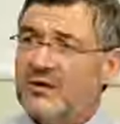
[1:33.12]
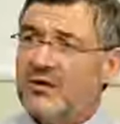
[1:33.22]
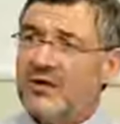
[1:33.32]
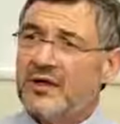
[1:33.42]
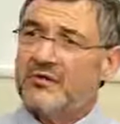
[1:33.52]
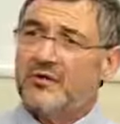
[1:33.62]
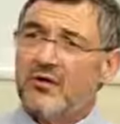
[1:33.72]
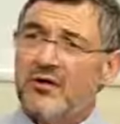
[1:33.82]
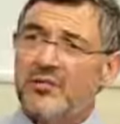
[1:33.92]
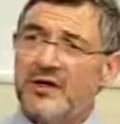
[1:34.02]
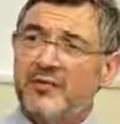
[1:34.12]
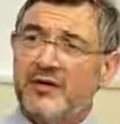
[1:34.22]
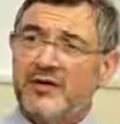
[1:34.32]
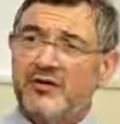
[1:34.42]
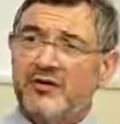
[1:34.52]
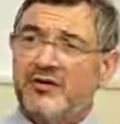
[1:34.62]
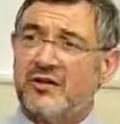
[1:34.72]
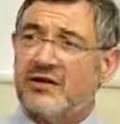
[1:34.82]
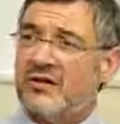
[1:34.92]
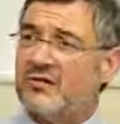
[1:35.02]
No intraocular manipulations
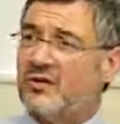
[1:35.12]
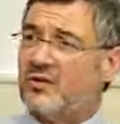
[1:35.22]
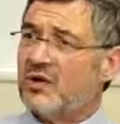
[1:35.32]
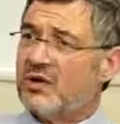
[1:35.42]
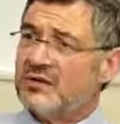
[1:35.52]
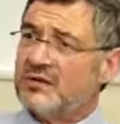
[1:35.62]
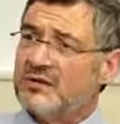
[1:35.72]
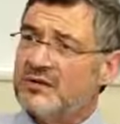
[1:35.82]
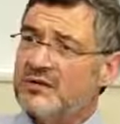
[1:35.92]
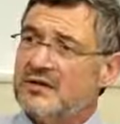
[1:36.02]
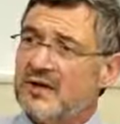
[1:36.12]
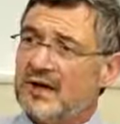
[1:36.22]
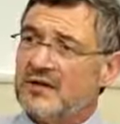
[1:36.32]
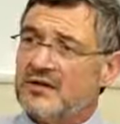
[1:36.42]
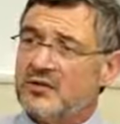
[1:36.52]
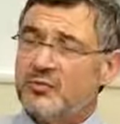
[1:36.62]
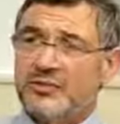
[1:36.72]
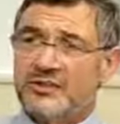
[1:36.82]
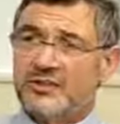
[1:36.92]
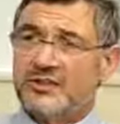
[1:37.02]
are ever required, either to
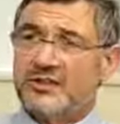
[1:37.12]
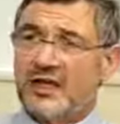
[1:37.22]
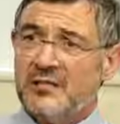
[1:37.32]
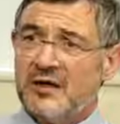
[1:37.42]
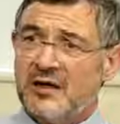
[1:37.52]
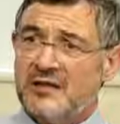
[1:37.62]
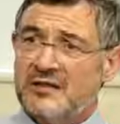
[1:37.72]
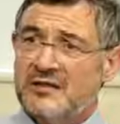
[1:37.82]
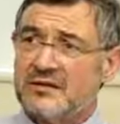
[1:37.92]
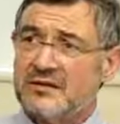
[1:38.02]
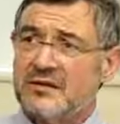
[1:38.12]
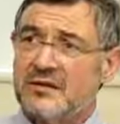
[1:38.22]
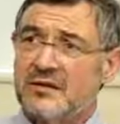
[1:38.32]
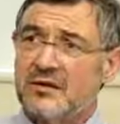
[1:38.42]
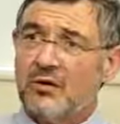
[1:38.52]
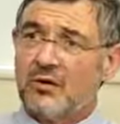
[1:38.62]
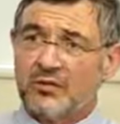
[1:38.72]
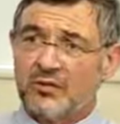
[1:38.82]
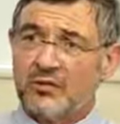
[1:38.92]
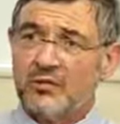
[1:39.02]
position the APX or
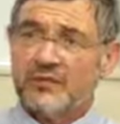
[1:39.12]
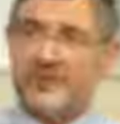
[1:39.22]
to remove